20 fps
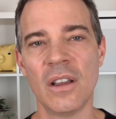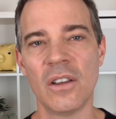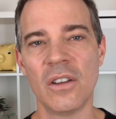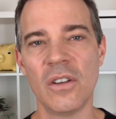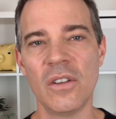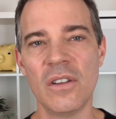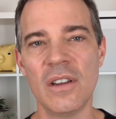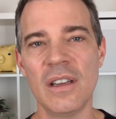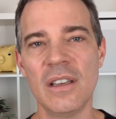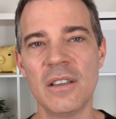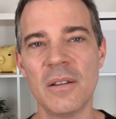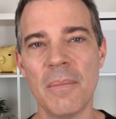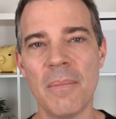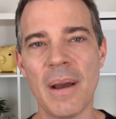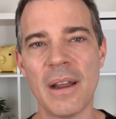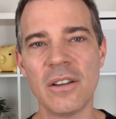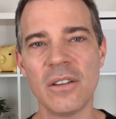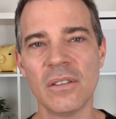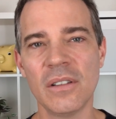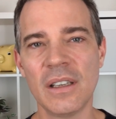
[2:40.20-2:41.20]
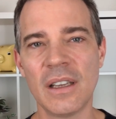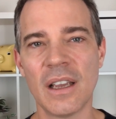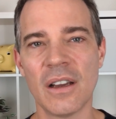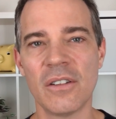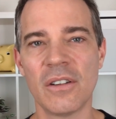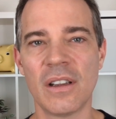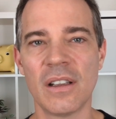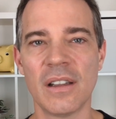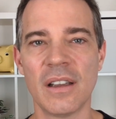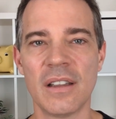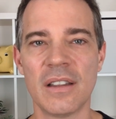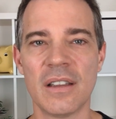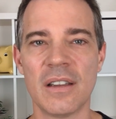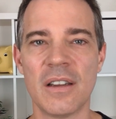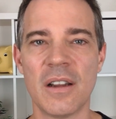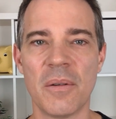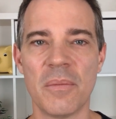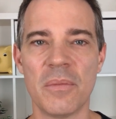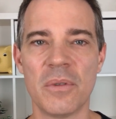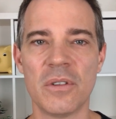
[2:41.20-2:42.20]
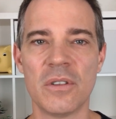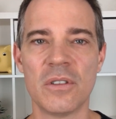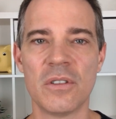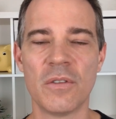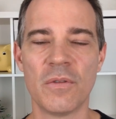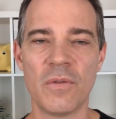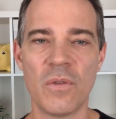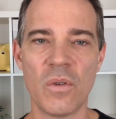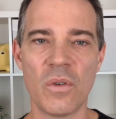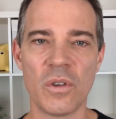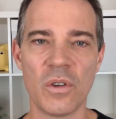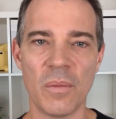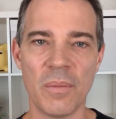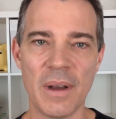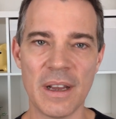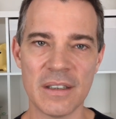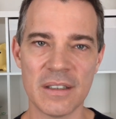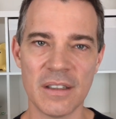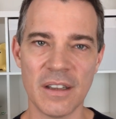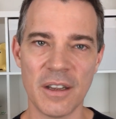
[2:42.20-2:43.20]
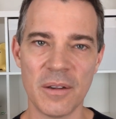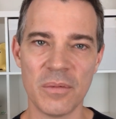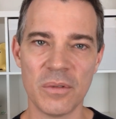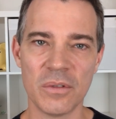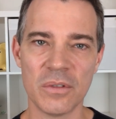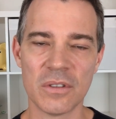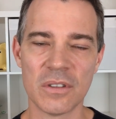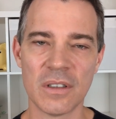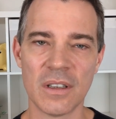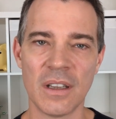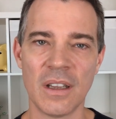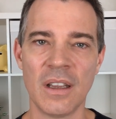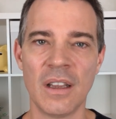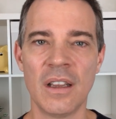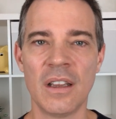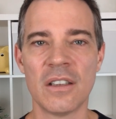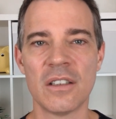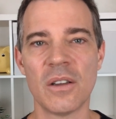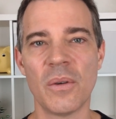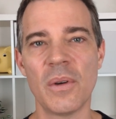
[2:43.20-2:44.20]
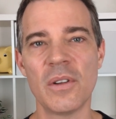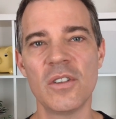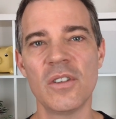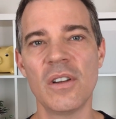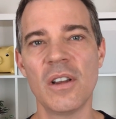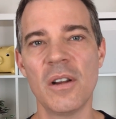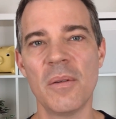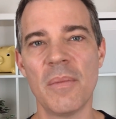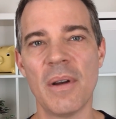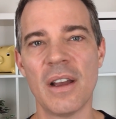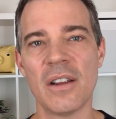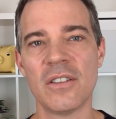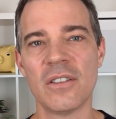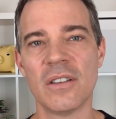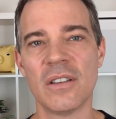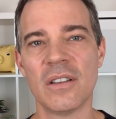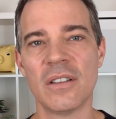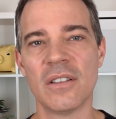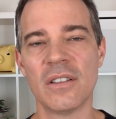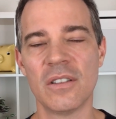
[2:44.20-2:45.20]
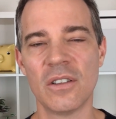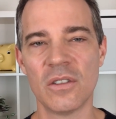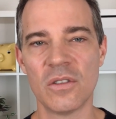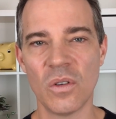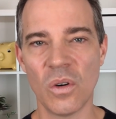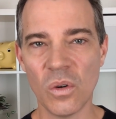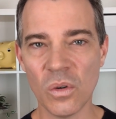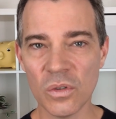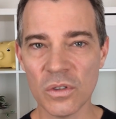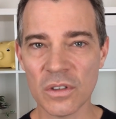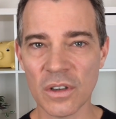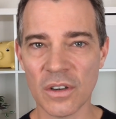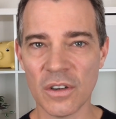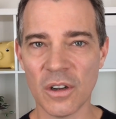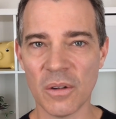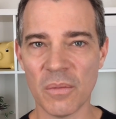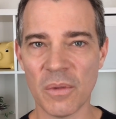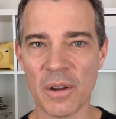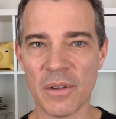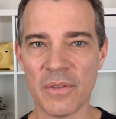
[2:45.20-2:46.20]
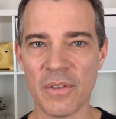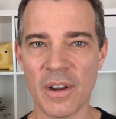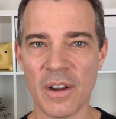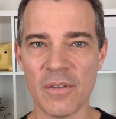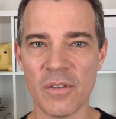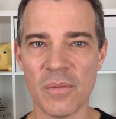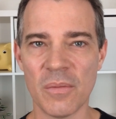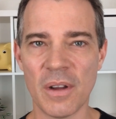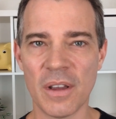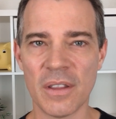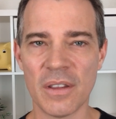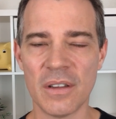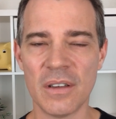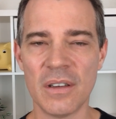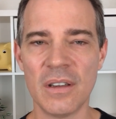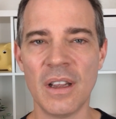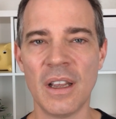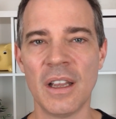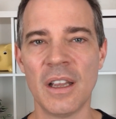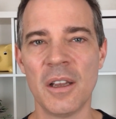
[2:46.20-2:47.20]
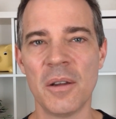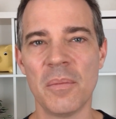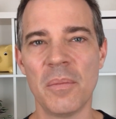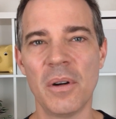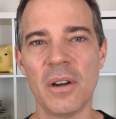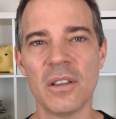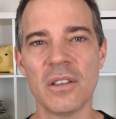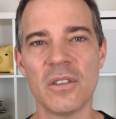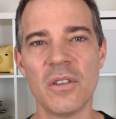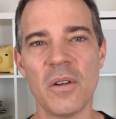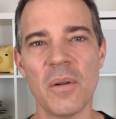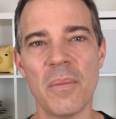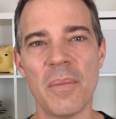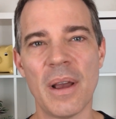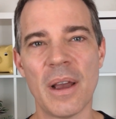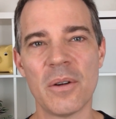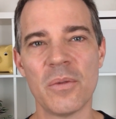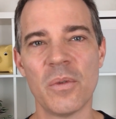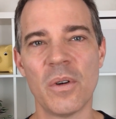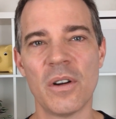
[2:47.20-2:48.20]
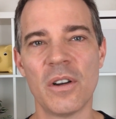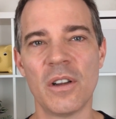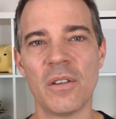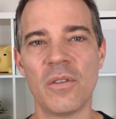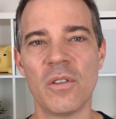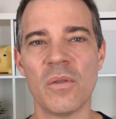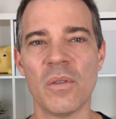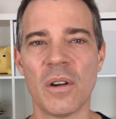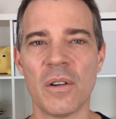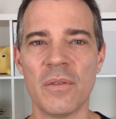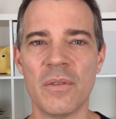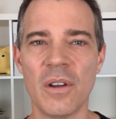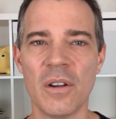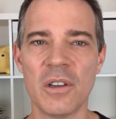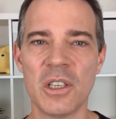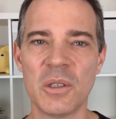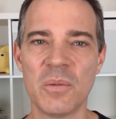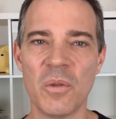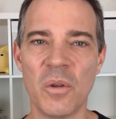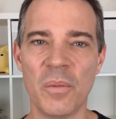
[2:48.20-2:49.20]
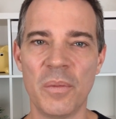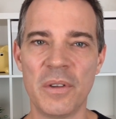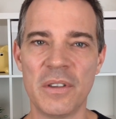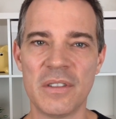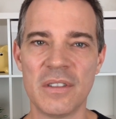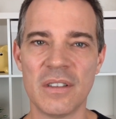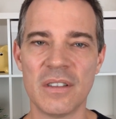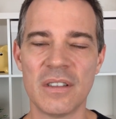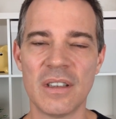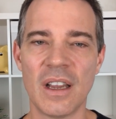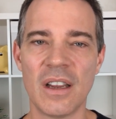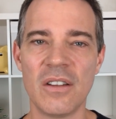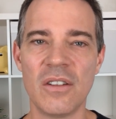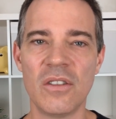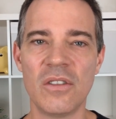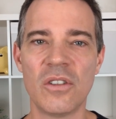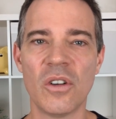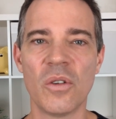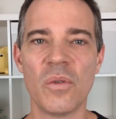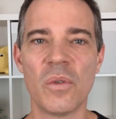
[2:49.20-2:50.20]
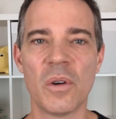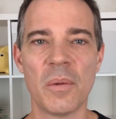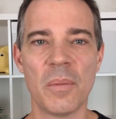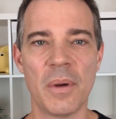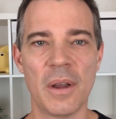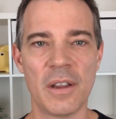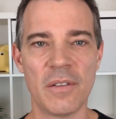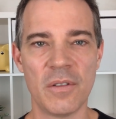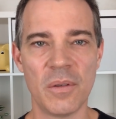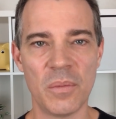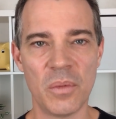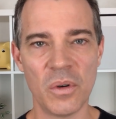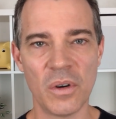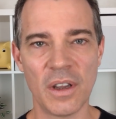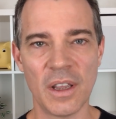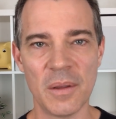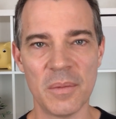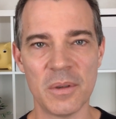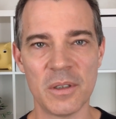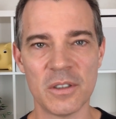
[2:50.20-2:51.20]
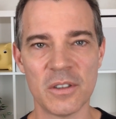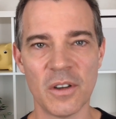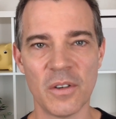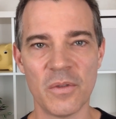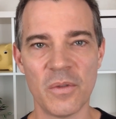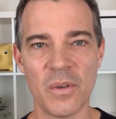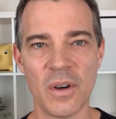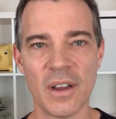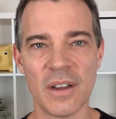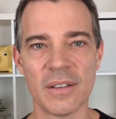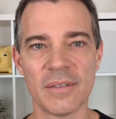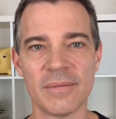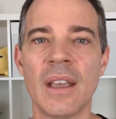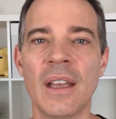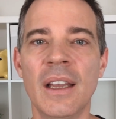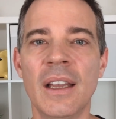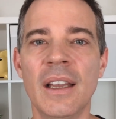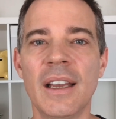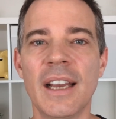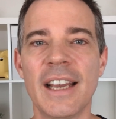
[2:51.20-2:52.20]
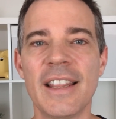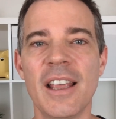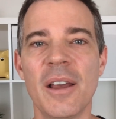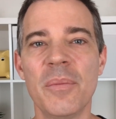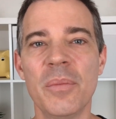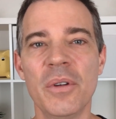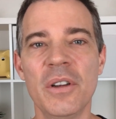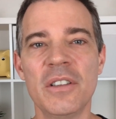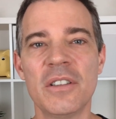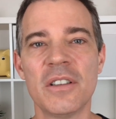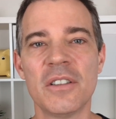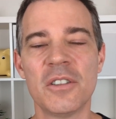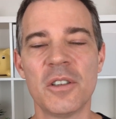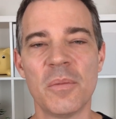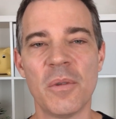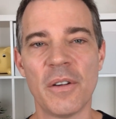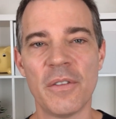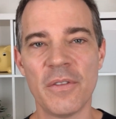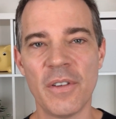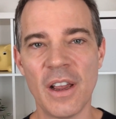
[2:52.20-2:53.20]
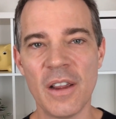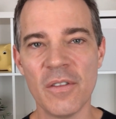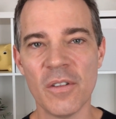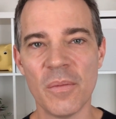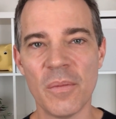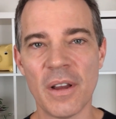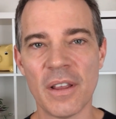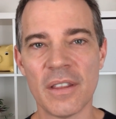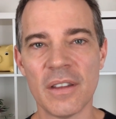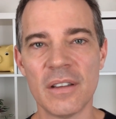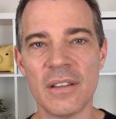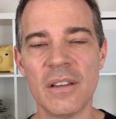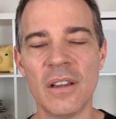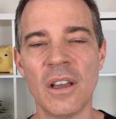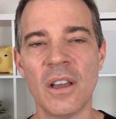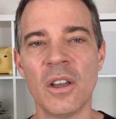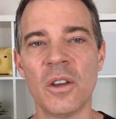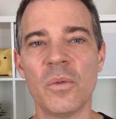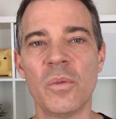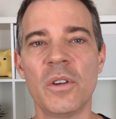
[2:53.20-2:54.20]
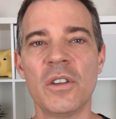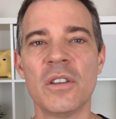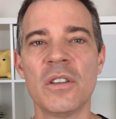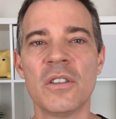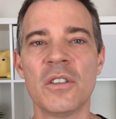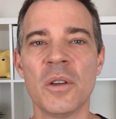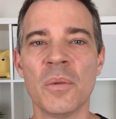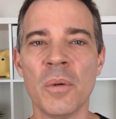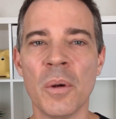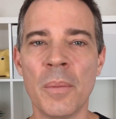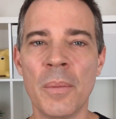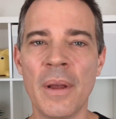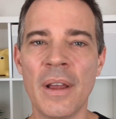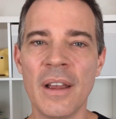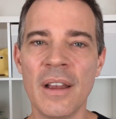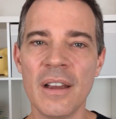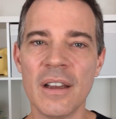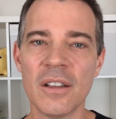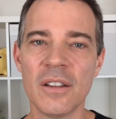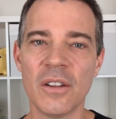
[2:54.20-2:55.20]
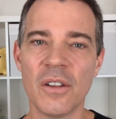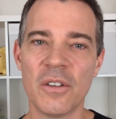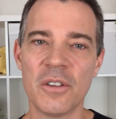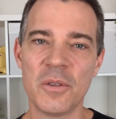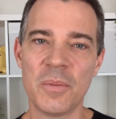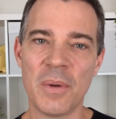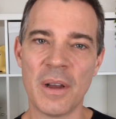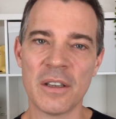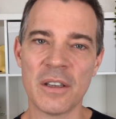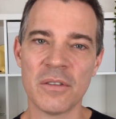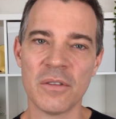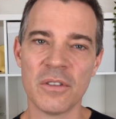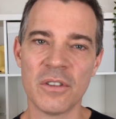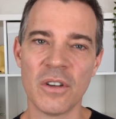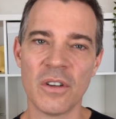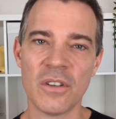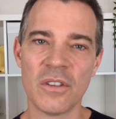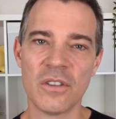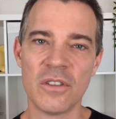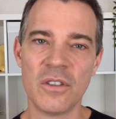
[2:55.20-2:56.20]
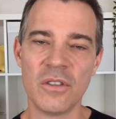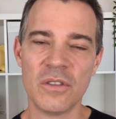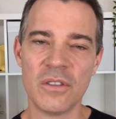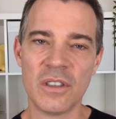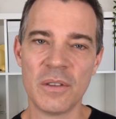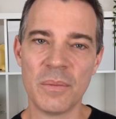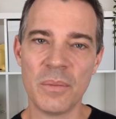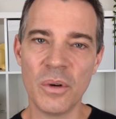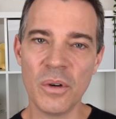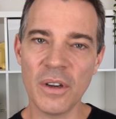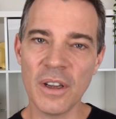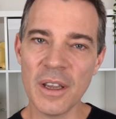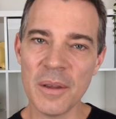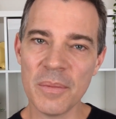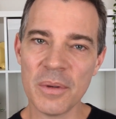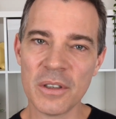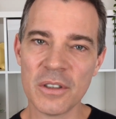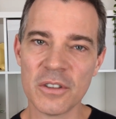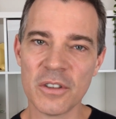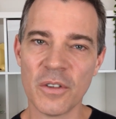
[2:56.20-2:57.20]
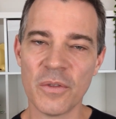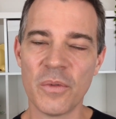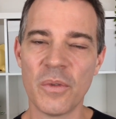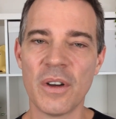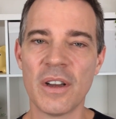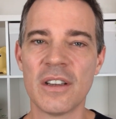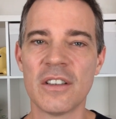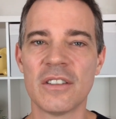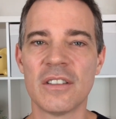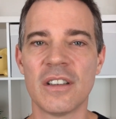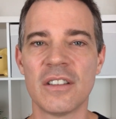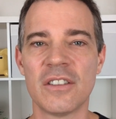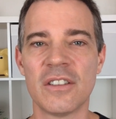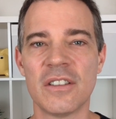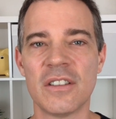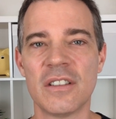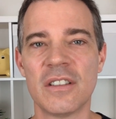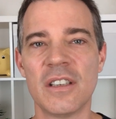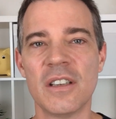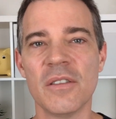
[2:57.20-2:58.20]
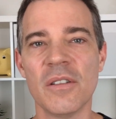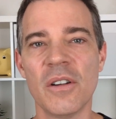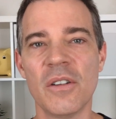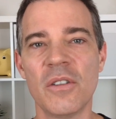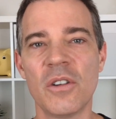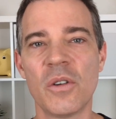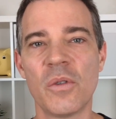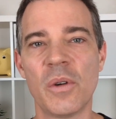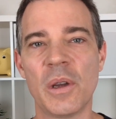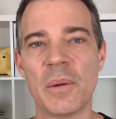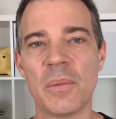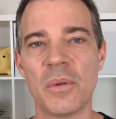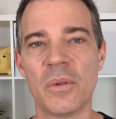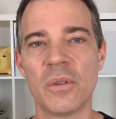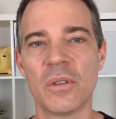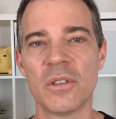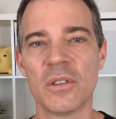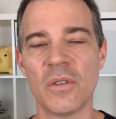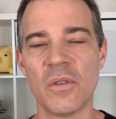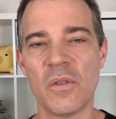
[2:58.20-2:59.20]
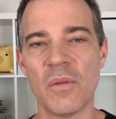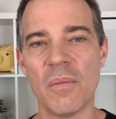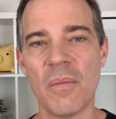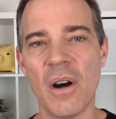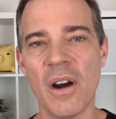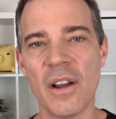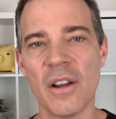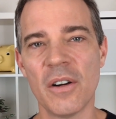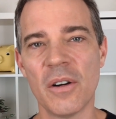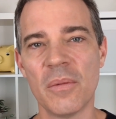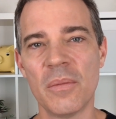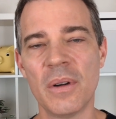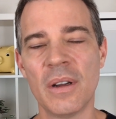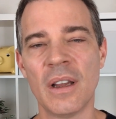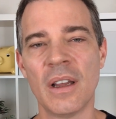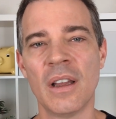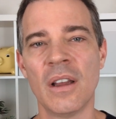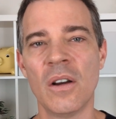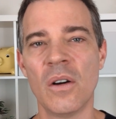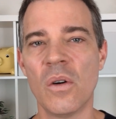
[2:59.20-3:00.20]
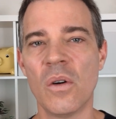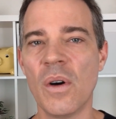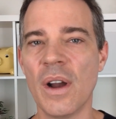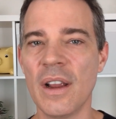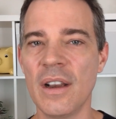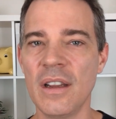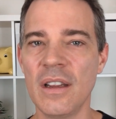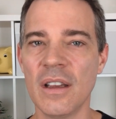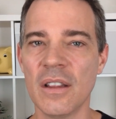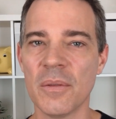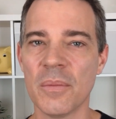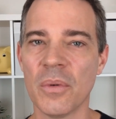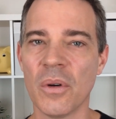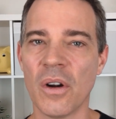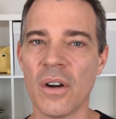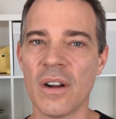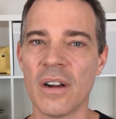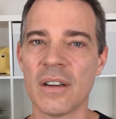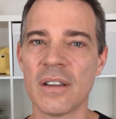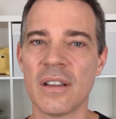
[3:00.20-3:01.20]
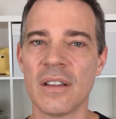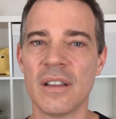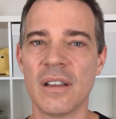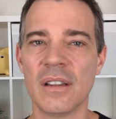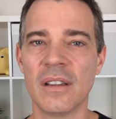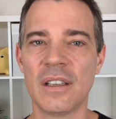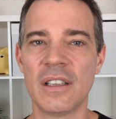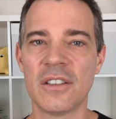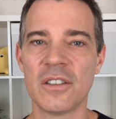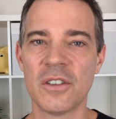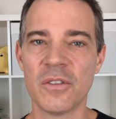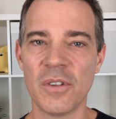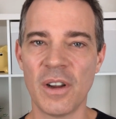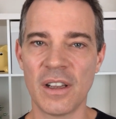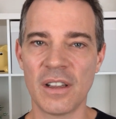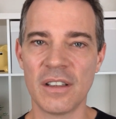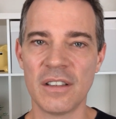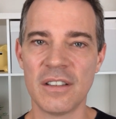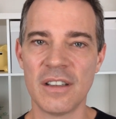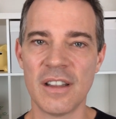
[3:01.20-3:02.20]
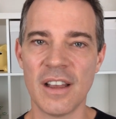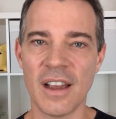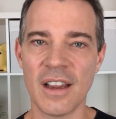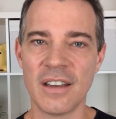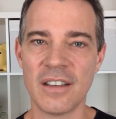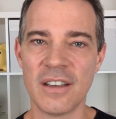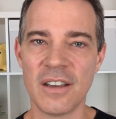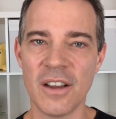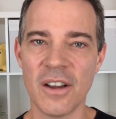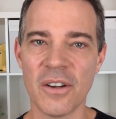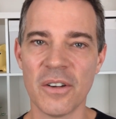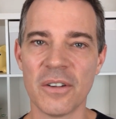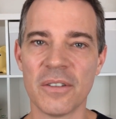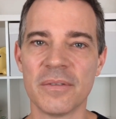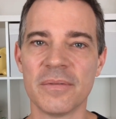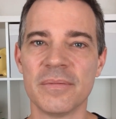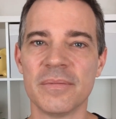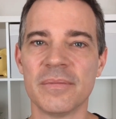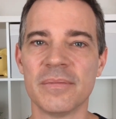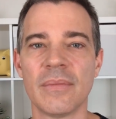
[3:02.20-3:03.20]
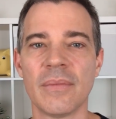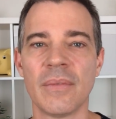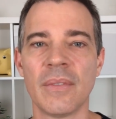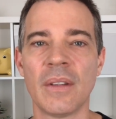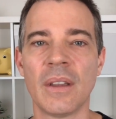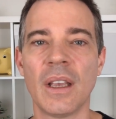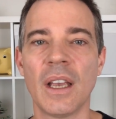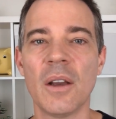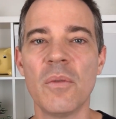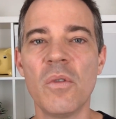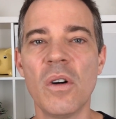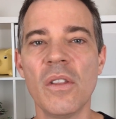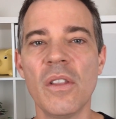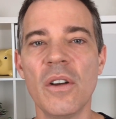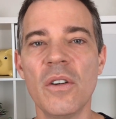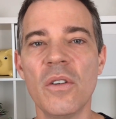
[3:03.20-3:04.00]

you need to manually calculate the numbers for your BAS labels. So as you can imagine, this is also not my favorite method, but it's not a bad one if you run a very small business and you don't want to pay for bookkeeping software. And that brings us to my favorite method, which is to prepare and lodge BAS returns using bookkeeping software such as Xero, QuickBooks, or MyOb, or any other product that links directly to the ATO. And while they